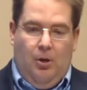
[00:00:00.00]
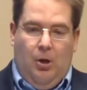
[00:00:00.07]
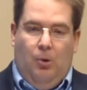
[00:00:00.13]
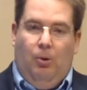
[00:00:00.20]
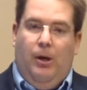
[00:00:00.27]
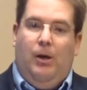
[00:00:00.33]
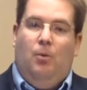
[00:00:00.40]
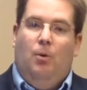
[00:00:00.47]

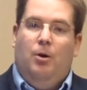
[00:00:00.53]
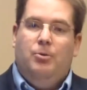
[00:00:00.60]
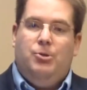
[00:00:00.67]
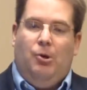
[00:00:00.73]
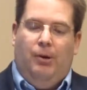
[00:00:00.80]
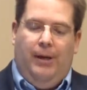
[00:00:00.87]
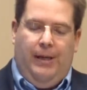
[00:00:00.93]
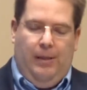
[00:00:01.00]
Greek
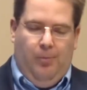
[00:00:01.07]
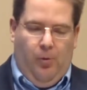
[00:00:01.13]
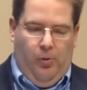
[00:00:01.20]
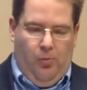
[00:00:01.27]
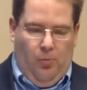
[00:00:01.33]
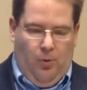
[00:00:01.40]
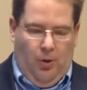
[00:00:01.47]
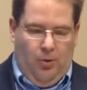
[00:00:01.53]
words or
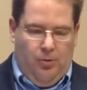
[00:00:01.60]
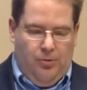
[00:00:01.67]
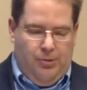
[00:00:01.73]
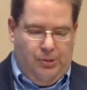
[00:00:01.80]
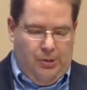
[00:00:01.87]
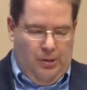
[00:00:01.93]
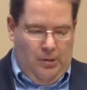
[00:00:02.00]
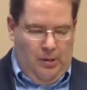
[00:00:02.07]
Hebrew
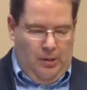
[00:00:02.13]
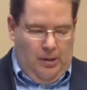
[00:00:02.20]
words